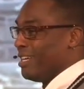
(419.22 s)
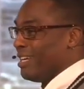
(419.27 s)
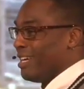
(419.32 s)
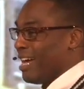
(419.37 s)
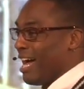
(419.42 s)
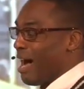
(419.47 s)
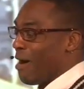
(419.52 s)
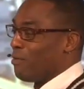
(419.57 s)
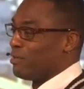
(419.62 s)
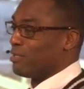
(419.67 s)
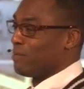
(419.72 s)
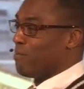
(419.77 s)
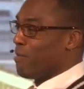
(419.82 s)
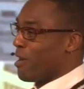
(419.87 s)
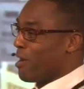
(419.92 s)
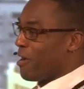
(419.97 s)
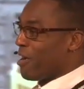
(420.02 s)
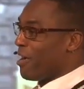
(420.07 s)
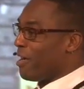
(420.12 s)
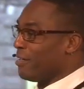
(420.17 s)
I was a
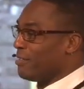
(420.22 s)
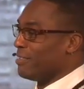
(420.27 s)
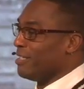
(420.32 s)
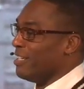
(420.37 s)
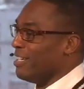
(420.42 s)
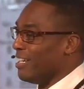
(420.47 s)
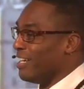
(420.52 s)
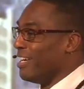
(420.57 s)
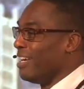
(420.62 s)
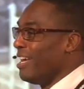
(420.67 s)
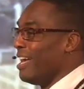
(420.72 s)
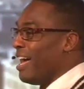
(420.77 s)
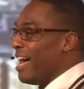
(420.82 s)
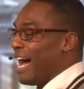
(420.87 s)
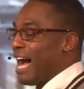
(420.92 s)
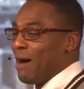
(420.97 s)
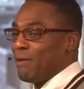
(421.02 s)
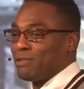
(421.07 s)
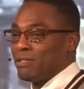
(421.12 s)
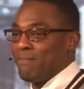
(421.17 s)
bird,
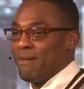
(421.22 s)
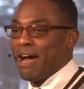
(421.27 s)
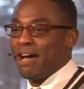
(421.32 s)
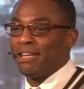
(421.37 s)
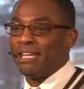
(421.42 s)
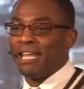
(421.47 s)
I was a mountain